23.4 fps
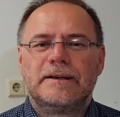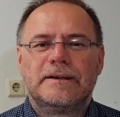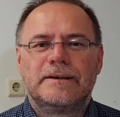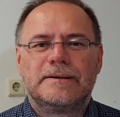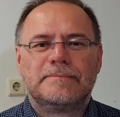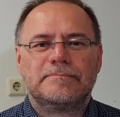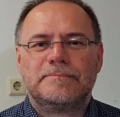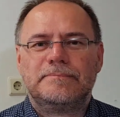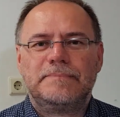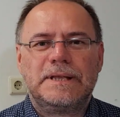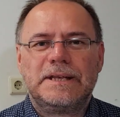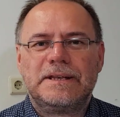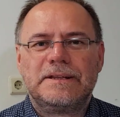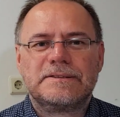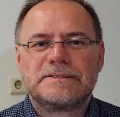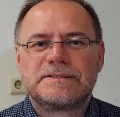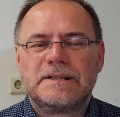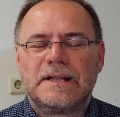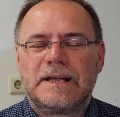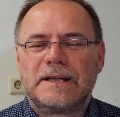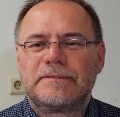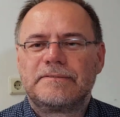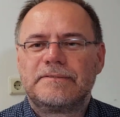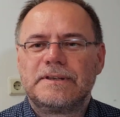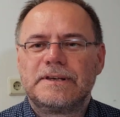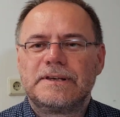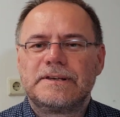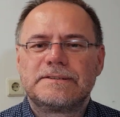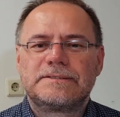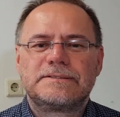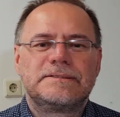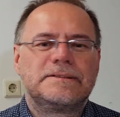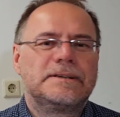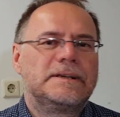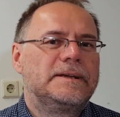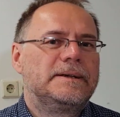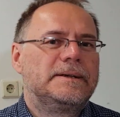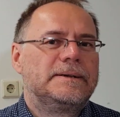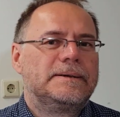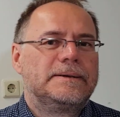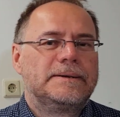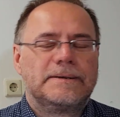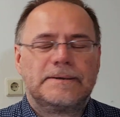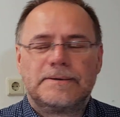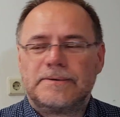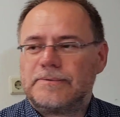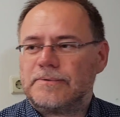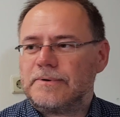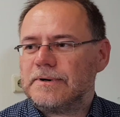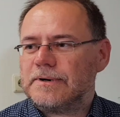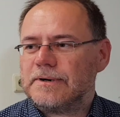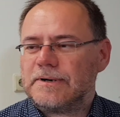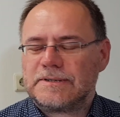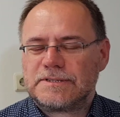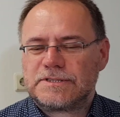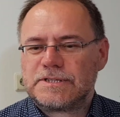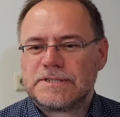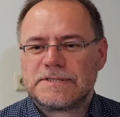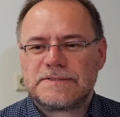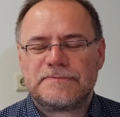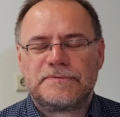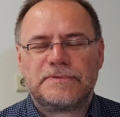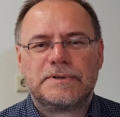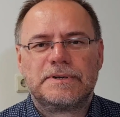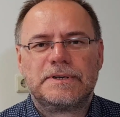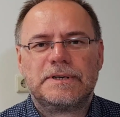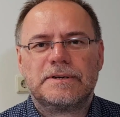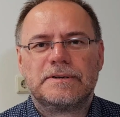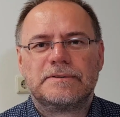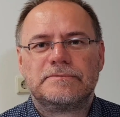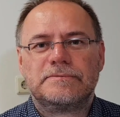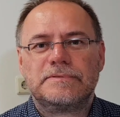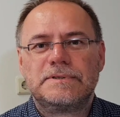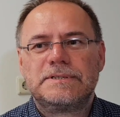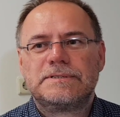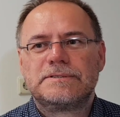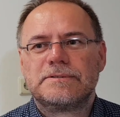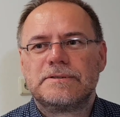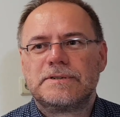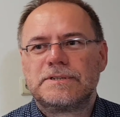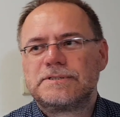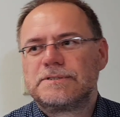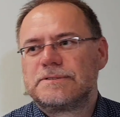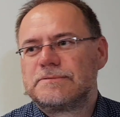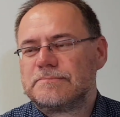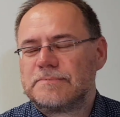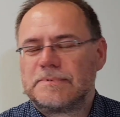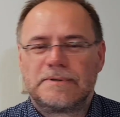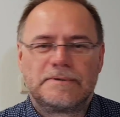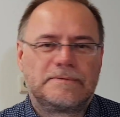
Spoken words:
meetings like this, or just for your research,